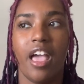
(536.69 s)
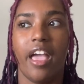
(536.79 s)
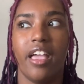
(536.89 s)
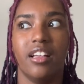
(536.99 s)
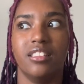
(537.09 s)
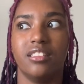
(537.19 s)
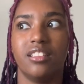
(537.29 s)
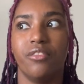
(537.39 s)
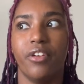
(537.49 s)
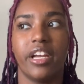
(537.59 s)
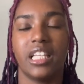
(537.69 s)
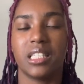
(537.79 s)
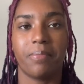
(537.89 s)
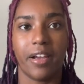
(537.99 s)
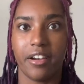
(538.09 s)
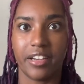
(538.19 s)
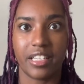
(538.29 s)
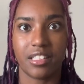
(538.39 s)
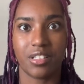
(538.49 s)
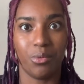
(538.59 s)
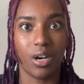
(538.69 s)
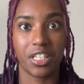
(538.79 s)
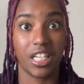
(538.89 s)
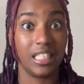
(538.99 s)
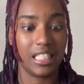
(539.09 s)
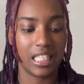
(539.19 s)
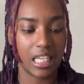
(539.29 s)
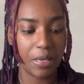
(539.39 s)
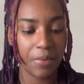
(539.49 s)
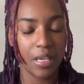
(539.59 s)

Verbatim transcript: and very inspiring to watch and see.